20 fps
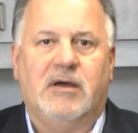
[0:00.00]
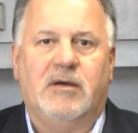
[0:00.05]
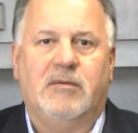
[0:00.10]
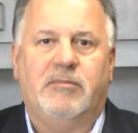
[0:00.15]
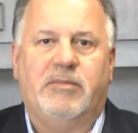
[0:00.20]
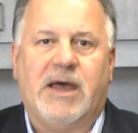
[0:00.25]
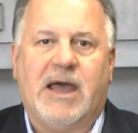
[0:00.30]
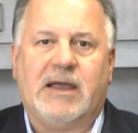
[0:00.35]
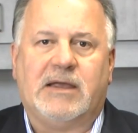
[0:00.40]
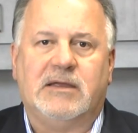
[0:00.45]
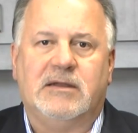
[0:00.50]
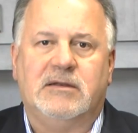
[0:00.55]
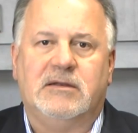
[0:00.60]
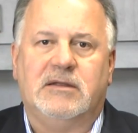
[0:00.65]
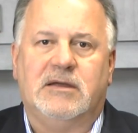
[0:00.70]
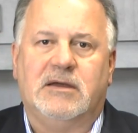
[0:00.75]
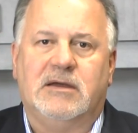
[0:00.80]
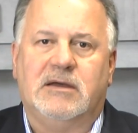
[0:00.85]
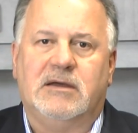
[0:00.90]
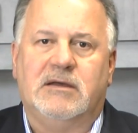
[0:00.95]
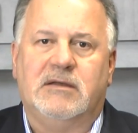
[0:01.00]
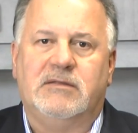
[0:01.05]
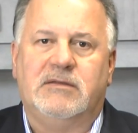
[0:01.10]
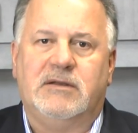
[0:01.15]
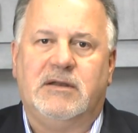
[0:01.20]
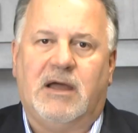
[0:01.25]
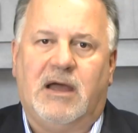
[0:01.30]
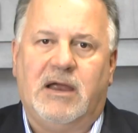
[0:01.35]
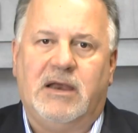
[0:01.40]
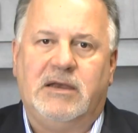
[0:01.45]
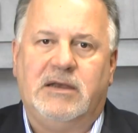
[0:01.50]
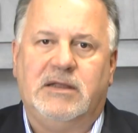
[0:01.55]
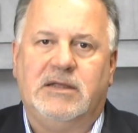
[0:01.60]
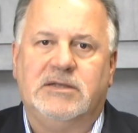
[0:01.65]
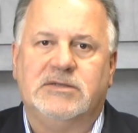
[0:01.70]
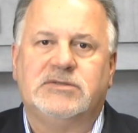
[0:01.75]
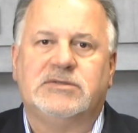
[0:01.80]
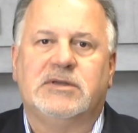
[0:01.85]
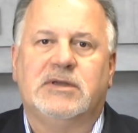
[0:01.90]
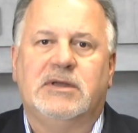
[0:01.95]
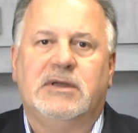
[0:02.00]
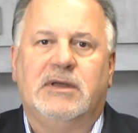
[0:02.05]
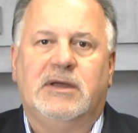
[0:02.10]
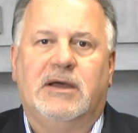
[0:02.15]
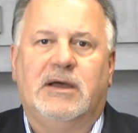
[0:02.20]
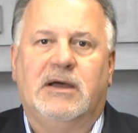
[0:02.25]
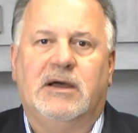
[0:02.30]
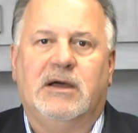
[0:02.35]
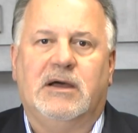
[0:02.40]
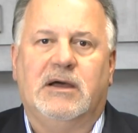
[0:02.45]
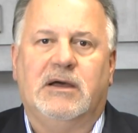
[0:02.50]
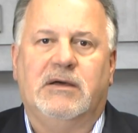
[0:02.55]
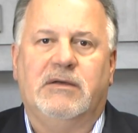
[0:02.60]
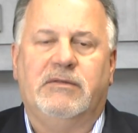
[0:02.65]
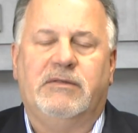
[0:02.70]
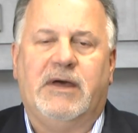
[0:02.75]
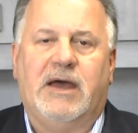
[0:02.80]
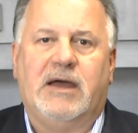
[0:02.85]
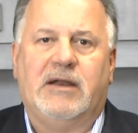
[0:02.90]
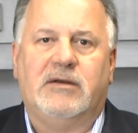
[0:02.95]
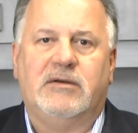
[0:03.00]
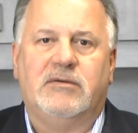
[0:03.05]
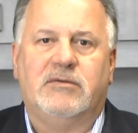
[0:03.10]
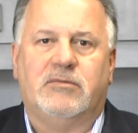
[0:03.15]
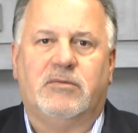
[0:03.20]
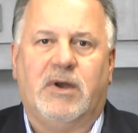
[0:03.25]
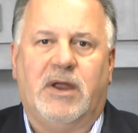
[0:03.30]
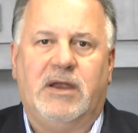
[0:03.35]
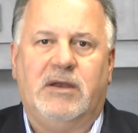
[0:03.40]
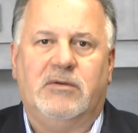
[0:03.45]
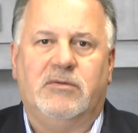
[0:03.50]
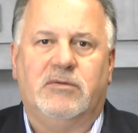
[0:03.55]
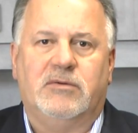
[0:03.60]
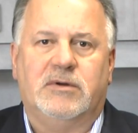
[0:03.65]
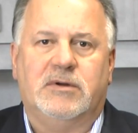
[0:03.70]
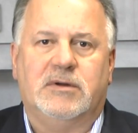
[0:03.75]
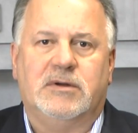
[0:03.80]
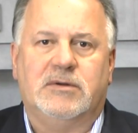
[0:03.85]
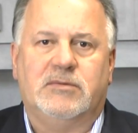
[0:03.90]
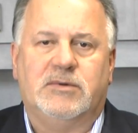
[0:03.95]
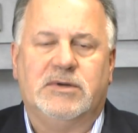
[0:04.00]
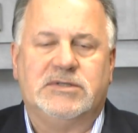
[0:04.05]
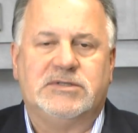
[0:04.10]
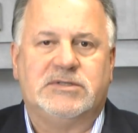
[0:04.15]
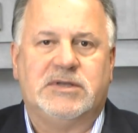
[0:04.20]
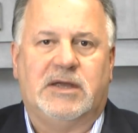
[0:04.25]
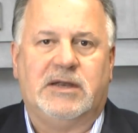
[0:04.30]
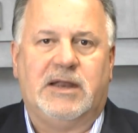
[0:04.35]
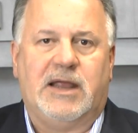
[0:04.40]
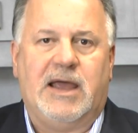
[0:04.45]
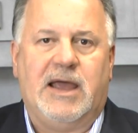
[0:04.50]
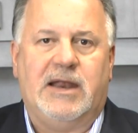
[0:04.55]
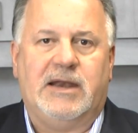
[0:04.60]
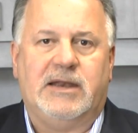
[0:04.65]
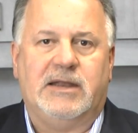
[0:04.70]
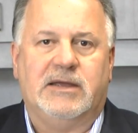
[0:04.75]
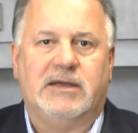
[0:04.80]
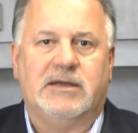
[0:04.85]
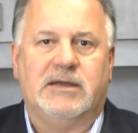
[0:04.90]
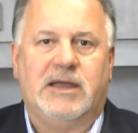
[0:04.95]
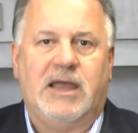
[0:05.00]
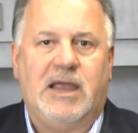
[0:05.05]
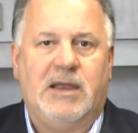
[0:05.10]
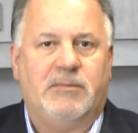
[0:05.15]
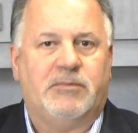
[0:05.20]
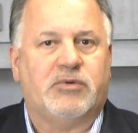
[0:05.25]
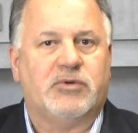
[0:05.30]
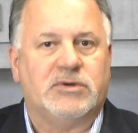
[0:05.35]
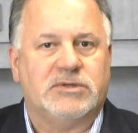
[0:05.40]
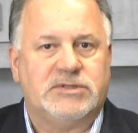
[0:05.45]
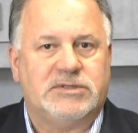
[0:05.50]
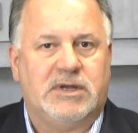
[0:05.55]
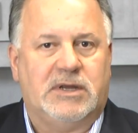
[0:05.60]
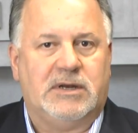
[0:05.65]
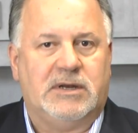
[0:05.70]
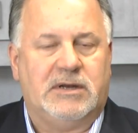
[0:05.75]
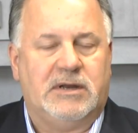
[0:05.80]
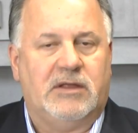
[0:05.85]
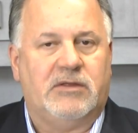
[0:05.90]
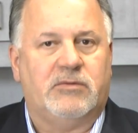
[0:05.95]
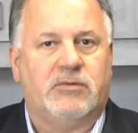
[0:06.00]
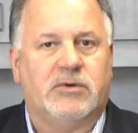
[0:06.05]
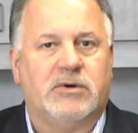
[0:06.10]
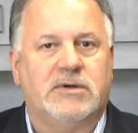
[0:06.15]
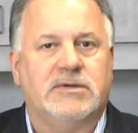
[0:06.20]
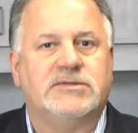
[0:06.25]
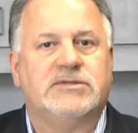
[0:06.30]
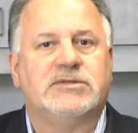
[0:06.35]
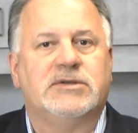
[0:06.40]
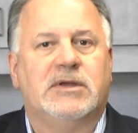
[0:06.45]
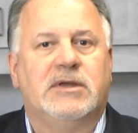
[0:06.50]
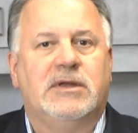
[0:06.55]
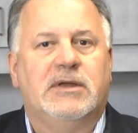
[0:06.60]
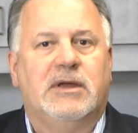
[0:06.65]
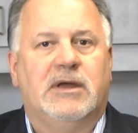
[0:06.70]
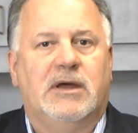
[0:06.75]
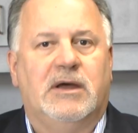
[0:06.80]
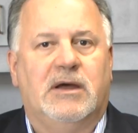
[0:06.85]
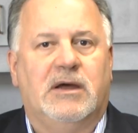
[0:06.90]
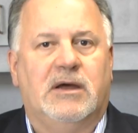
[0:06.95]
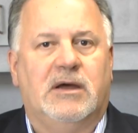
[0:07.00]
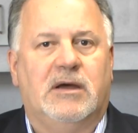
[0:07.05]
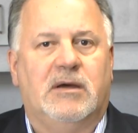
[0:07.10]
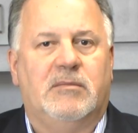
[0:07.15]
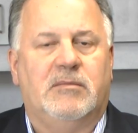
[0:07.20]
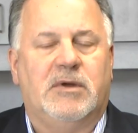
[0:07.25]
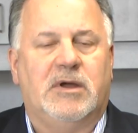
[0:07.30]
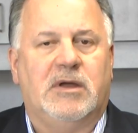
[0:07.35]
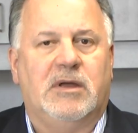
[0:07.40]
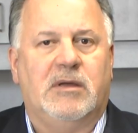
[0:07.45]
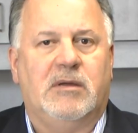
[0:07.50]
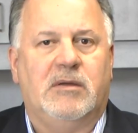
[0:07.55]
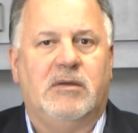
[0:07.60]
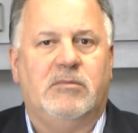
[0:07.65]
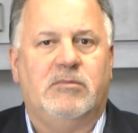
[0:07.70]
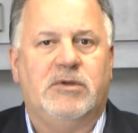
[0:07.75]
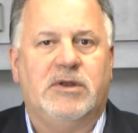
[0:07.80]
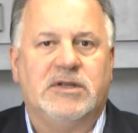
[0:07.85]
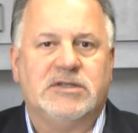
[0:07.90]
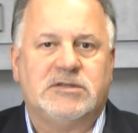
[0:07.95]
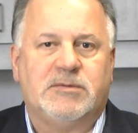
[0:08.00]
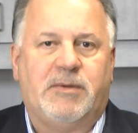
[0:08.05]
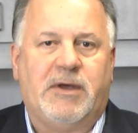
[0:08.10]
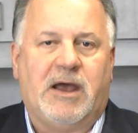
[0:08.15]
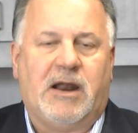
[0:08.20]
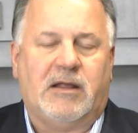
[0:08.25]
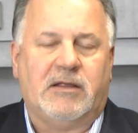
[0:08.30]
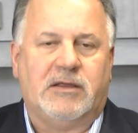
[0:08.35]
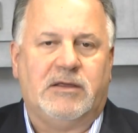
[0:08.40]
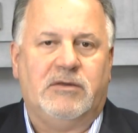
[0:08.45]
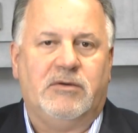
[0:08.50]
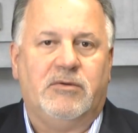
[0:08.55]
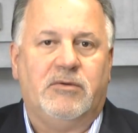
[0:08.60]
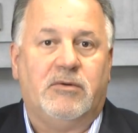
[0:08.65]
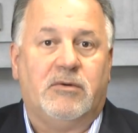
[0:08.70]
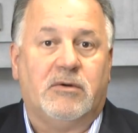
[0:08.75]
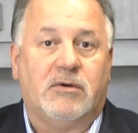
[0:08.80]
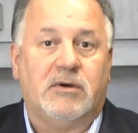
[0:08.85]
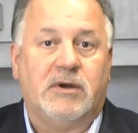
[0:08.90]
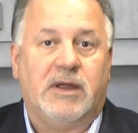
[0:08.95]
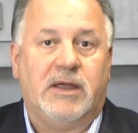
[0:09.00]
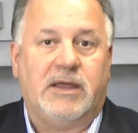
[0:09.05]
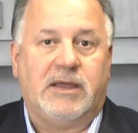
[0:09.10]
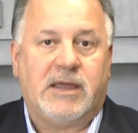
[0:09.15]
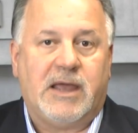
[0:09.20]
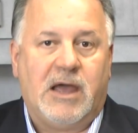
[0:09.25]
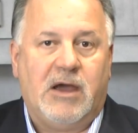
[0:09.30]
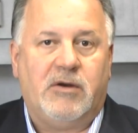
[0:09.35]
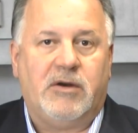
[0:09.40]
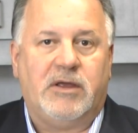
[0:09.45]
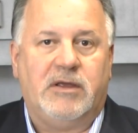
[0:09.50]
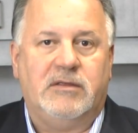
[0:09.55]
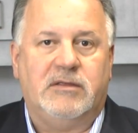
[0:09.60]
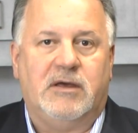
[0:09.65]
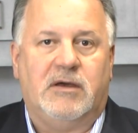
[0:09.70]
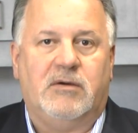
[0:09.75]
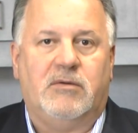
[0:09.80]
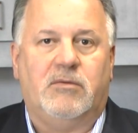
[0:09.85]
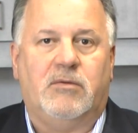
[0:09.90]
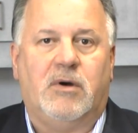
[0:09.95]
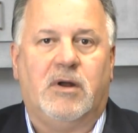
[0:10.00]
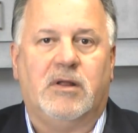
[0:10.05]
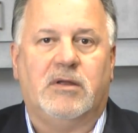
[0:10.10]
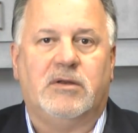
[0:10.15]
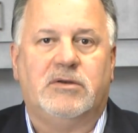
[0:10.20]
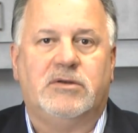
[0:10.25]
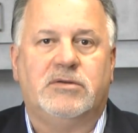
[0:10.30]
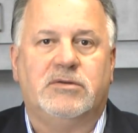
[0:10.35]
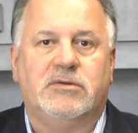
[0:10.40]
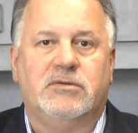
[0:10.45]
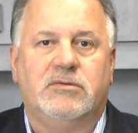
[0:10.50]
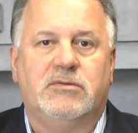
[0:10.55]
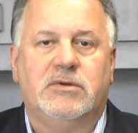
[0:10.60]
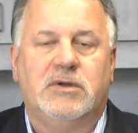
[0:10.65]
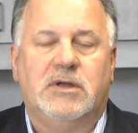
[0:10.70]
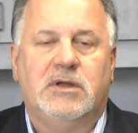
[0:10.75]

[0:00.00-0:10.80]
Back in the 90s, that rate was set at 8%. In other words, a municipality or a county that wanted to